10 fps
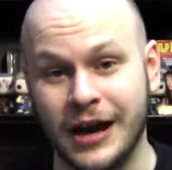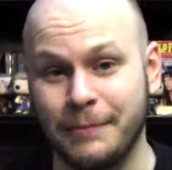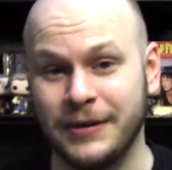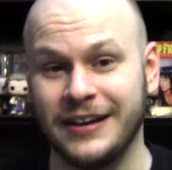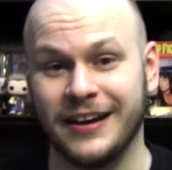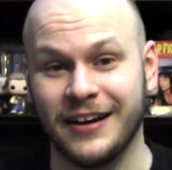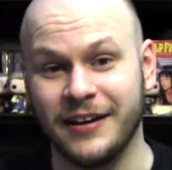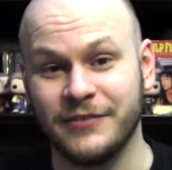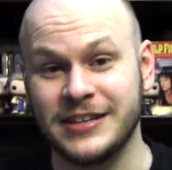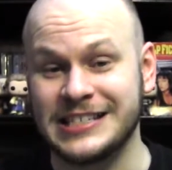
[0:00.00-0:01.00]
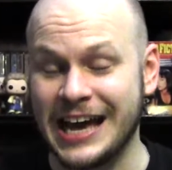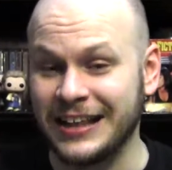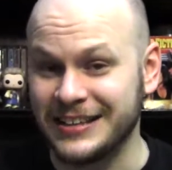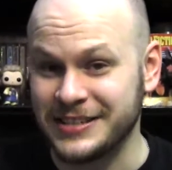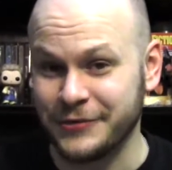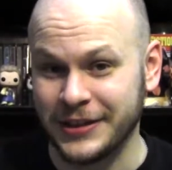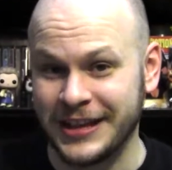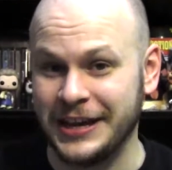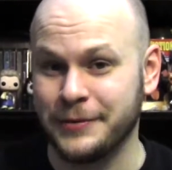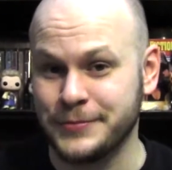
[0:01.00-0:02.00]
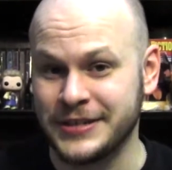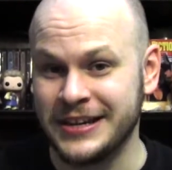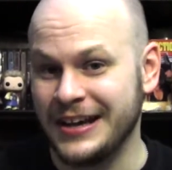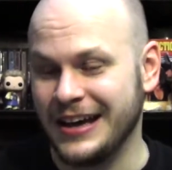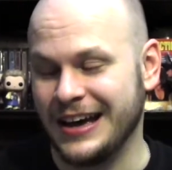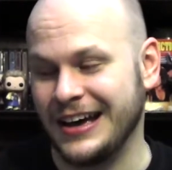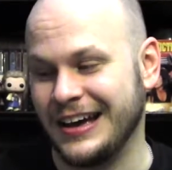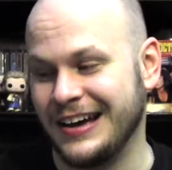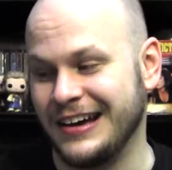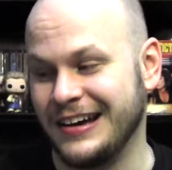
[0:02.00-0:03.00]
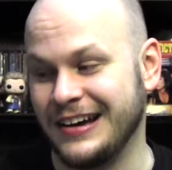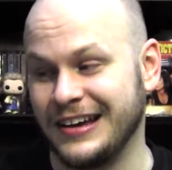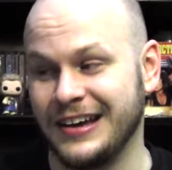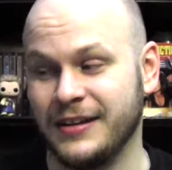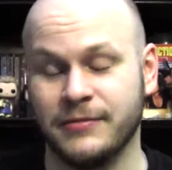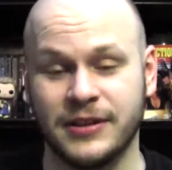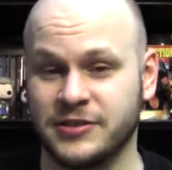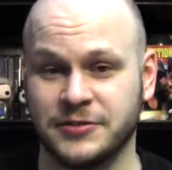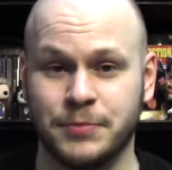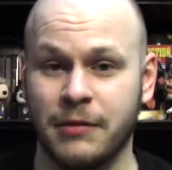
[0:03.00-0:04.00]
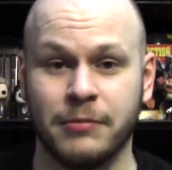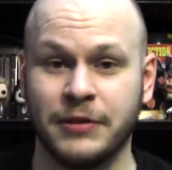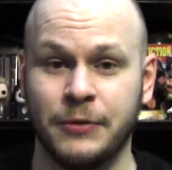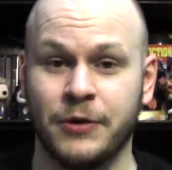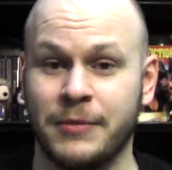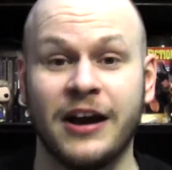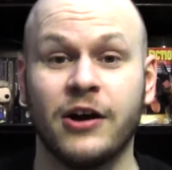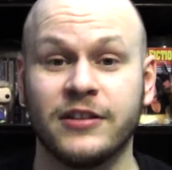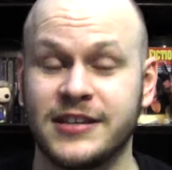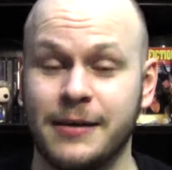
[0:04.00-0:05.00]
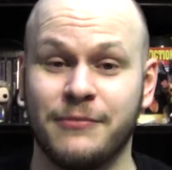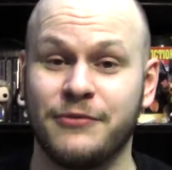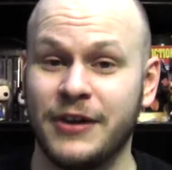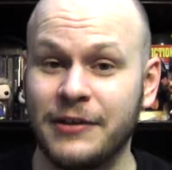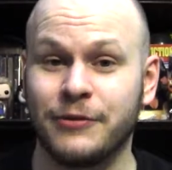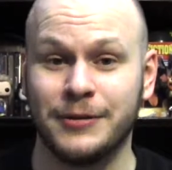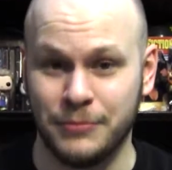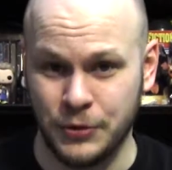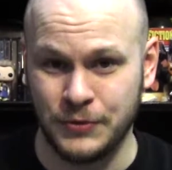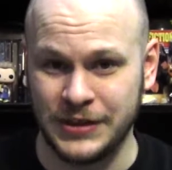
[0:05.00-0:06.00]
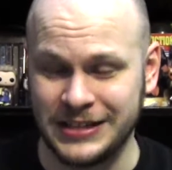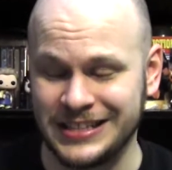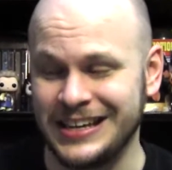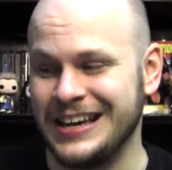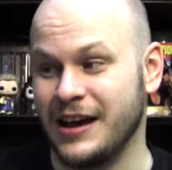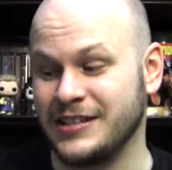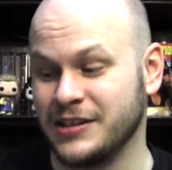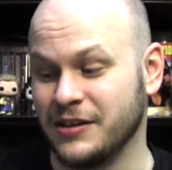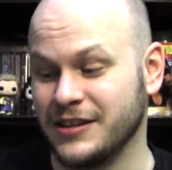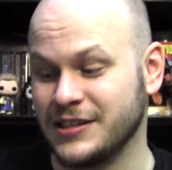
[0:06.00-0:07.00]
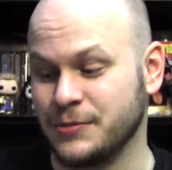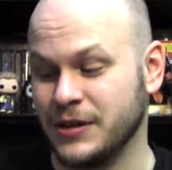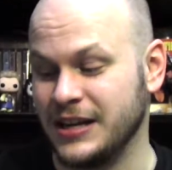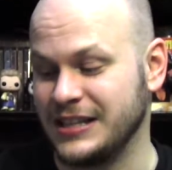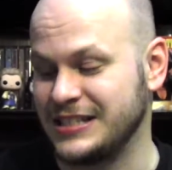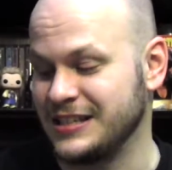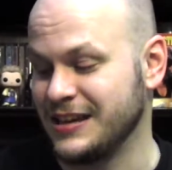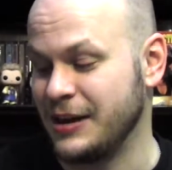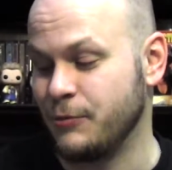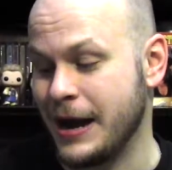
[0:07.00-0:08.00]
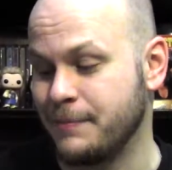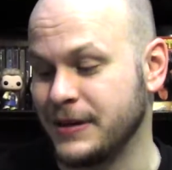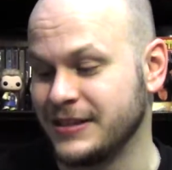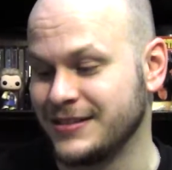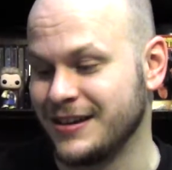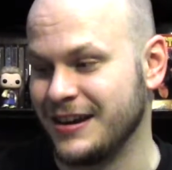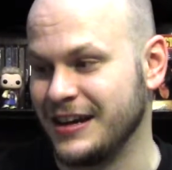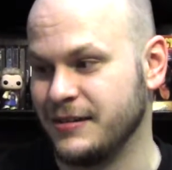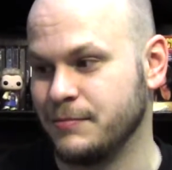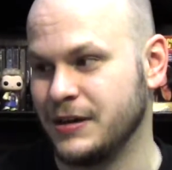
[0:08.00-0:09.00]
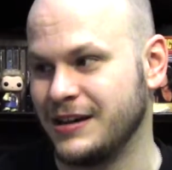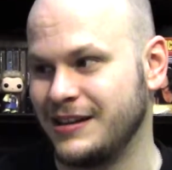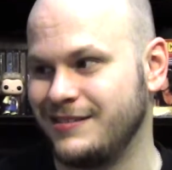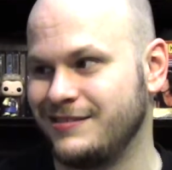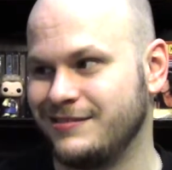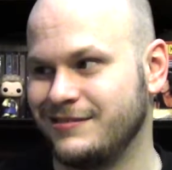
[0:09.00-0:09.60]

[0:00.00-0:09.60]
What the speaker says: copy of The Silence of the Lambs. Again, this is probably one of my all-time favorite movies. I saw this one. It still had wrappings on it, but